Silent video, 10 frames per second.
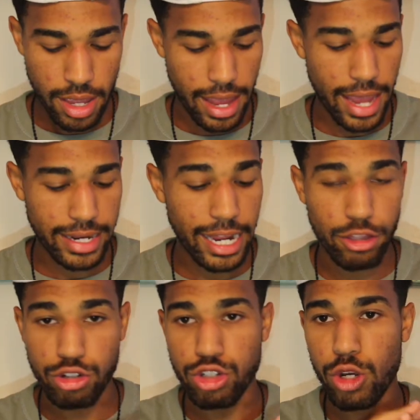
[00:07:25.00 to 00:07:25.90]
And yeah,
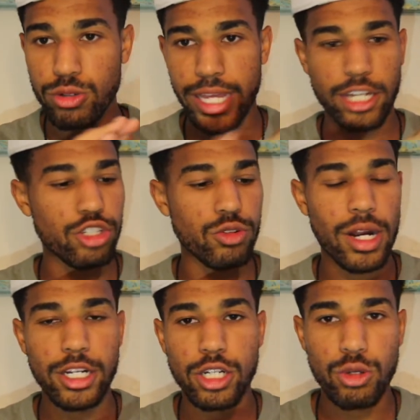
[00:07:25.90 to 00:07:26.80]
there's no texture
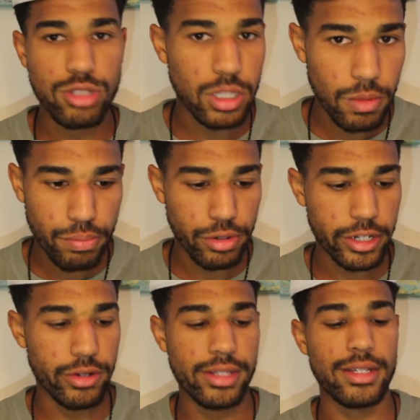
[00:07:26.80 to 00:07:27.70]
on it, no zebra
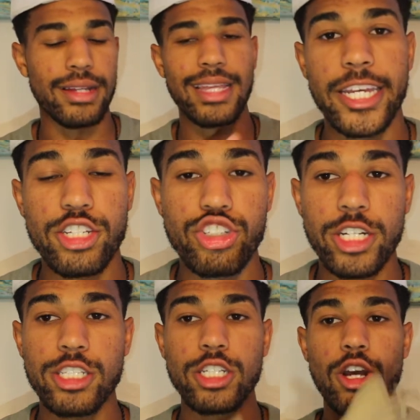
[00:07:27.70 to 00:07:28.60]
print or anything like that. It's
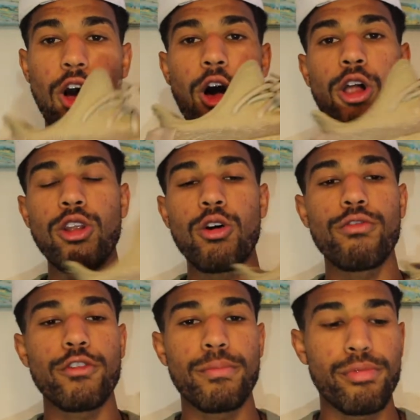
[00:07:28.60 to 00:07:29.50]
just an all
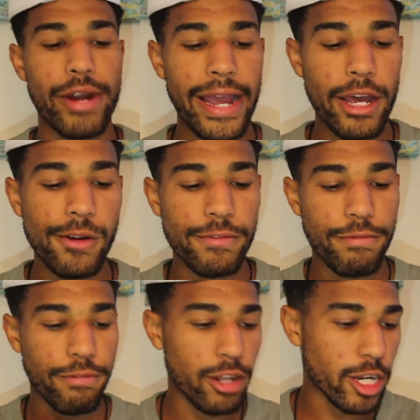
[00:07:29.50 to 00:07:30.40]
over brown,
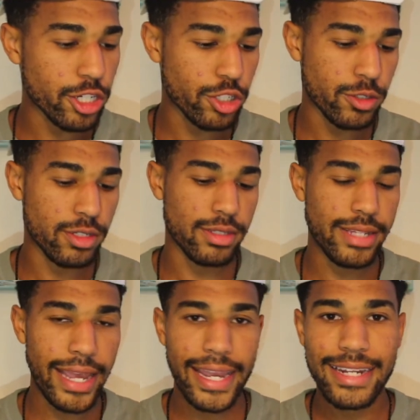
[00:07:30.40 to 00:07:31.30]
flush,
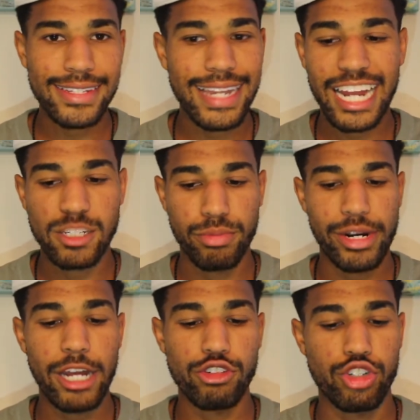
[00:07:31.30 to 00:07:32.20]
tan /
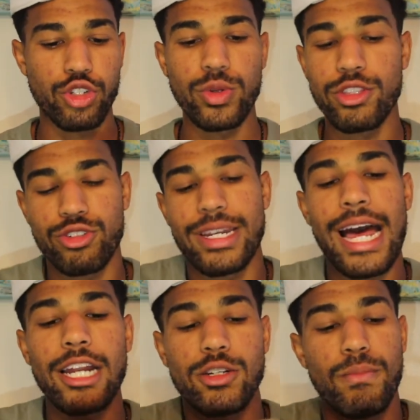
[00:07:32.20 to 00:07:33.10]
brown shoe, and there's
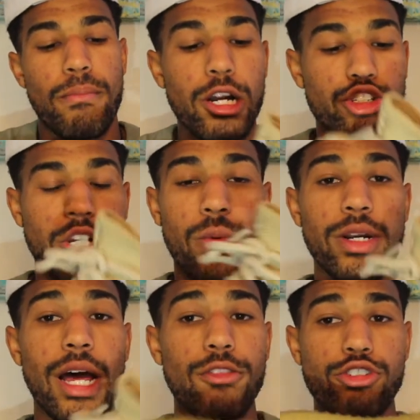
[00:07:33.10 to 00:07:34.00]
not much
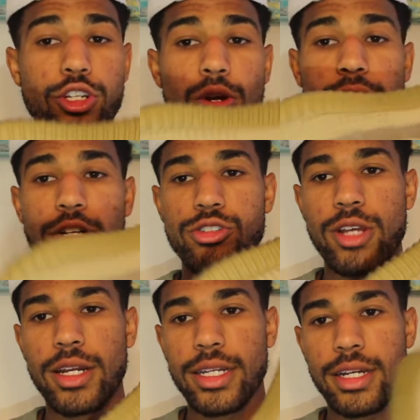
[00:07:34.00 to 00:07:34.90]
going on. There's no letters
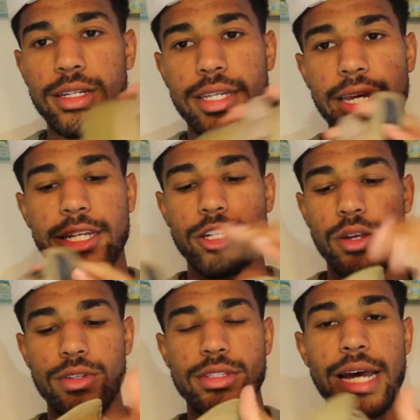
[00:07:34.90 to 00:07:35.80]
on it, again, here
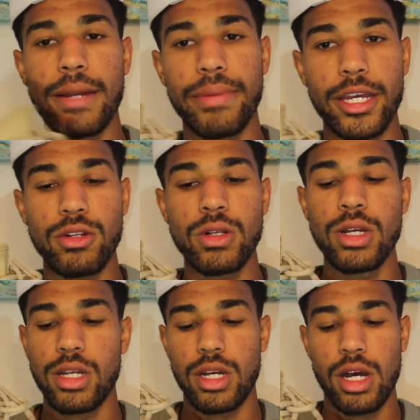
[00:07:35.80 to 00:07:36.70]
on the side panel
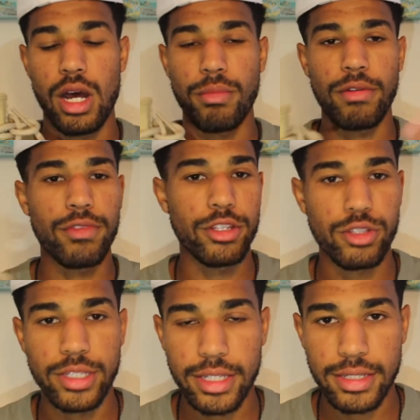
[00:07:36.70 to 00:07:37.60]
of
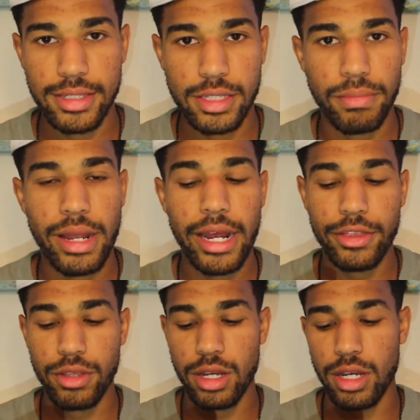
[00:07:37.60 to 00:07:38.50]
the Yeezy
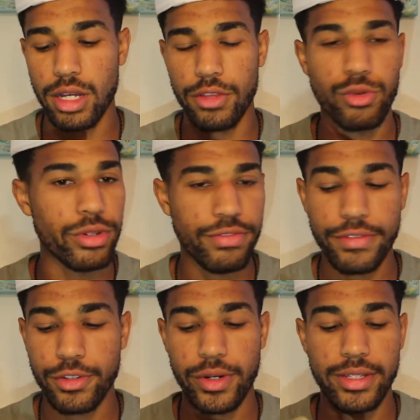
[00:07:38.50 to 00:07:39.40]
Supply
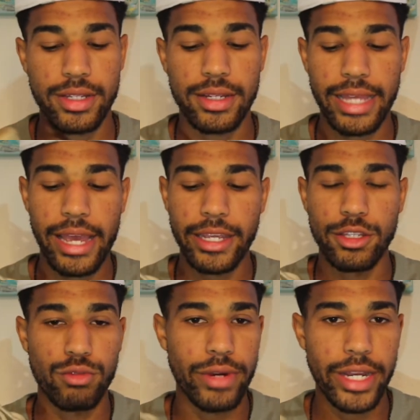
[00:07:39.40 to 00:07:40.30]
350 or anything like that
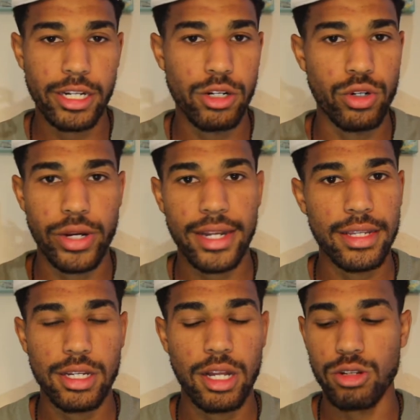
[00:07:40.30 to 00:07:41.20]
in the red or
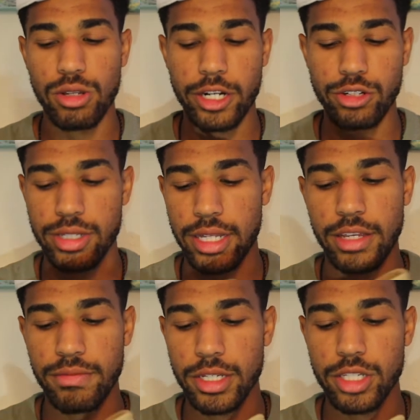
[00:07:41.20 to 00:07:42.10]
any color letters that
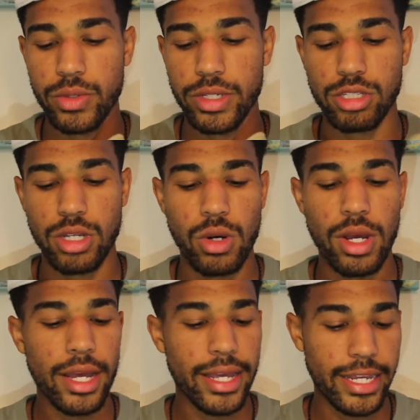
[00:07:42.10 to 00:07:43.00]
they've been doing.
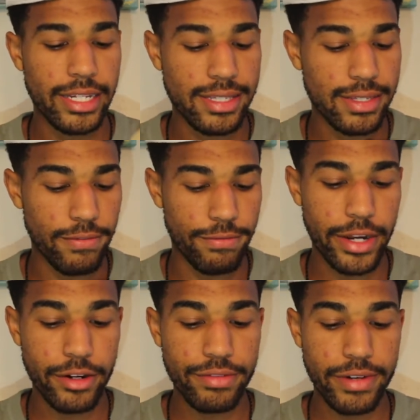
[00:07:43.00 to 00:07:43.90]
So it's
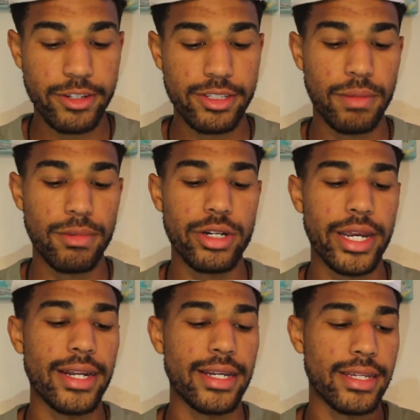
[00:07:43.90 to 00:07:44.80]
very similar.
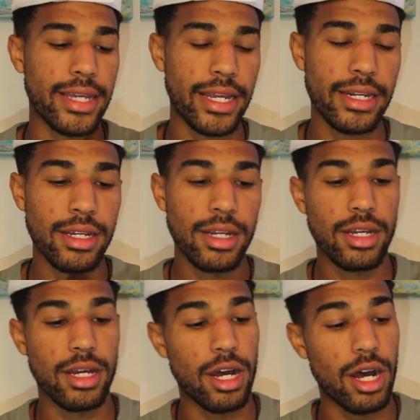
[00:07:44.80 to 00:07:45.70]
And again,
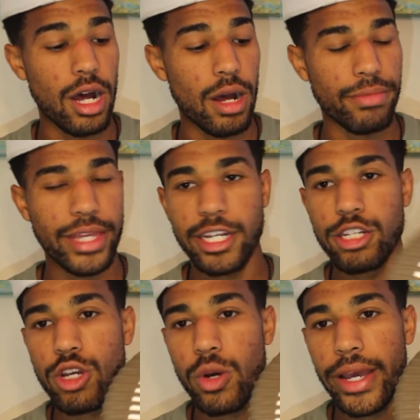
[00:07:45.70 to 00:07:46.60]
they
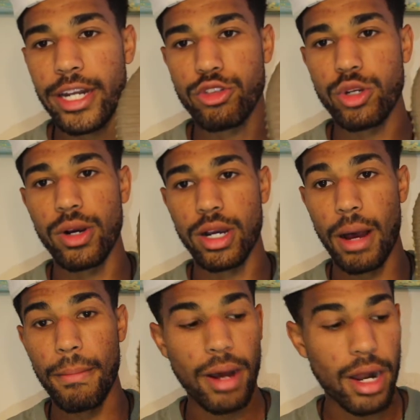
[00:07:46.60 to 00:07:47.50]
didn't go ahead and throw a
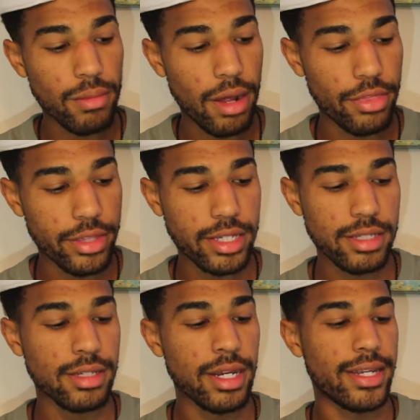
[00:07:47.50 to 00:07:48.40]
gum bottom on
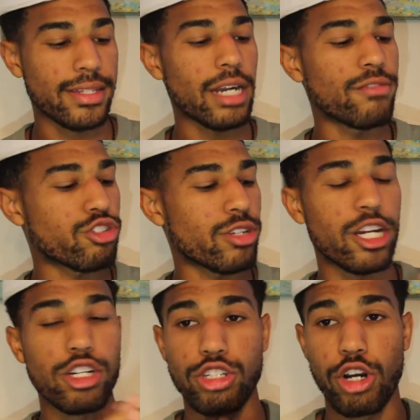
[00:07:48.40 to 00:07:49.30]
these. It's kind of just
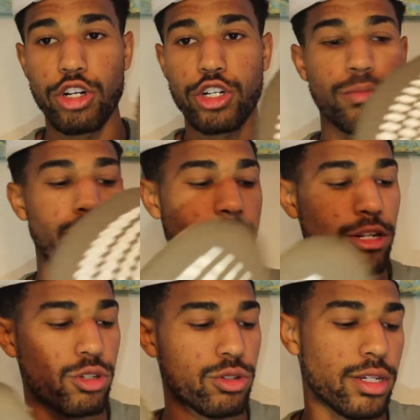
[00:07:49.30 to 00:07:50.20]
like a darker
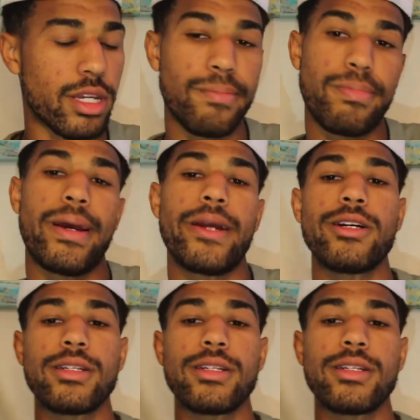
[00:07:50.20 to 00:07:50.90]
brown. So to compare